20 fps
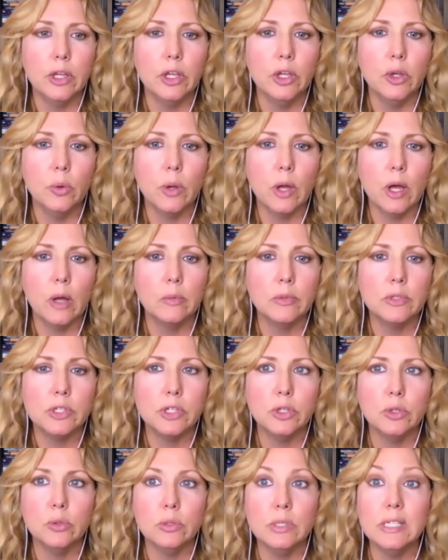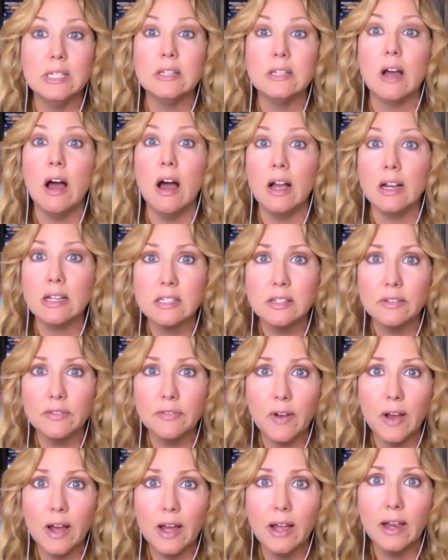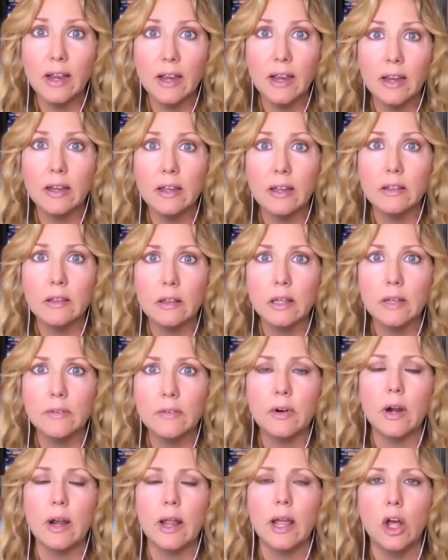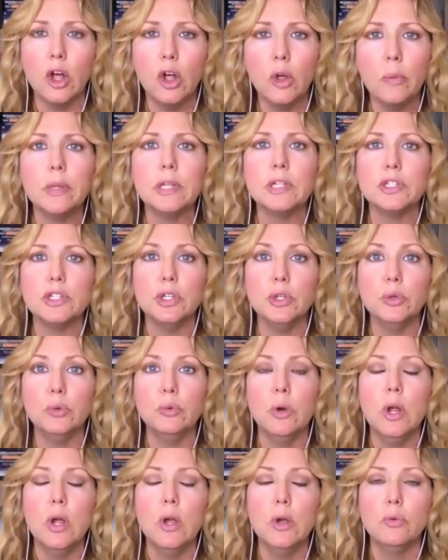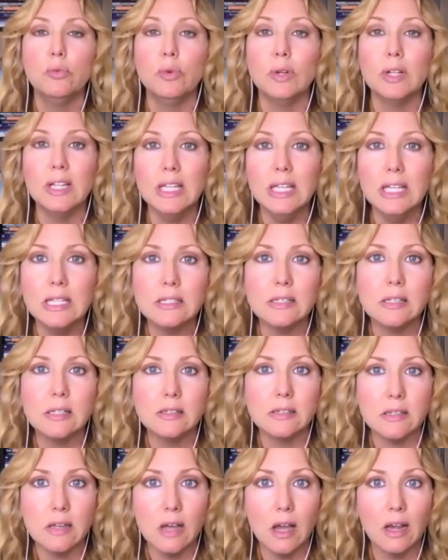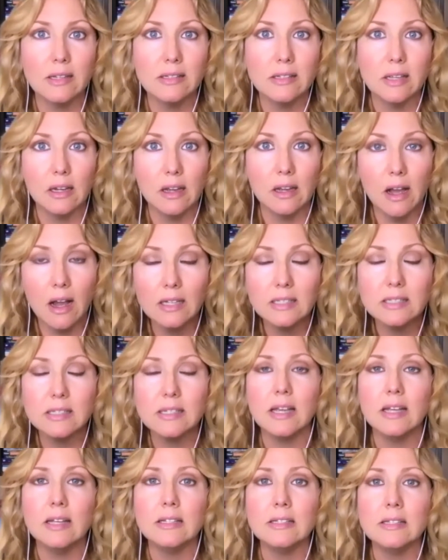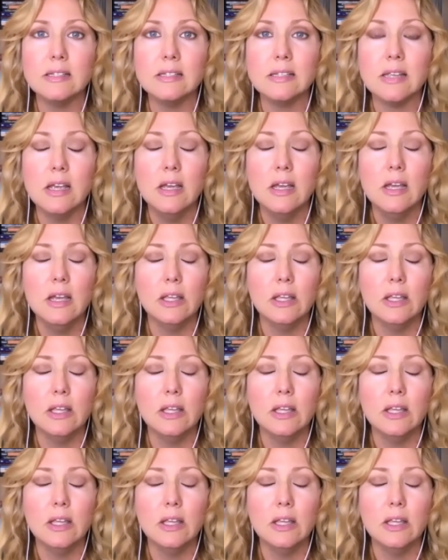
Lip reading: You help to detoxify the liver, help it to release its toxic contents.